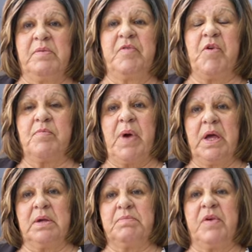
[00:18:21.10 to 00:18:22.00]
before
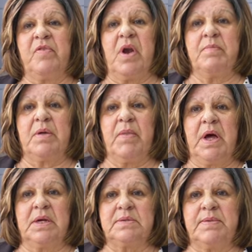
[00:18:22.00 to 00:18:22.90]
my, before I met my
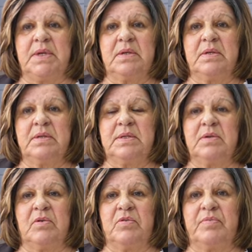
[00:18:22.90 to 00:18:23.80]
husband.
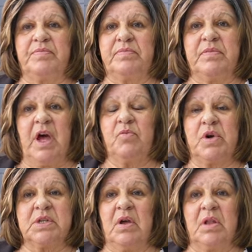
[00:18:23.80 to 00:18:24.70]
So I
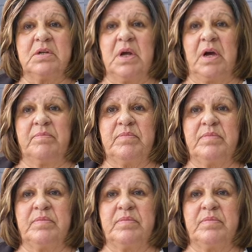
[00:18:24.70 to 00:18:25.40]
worked all the time.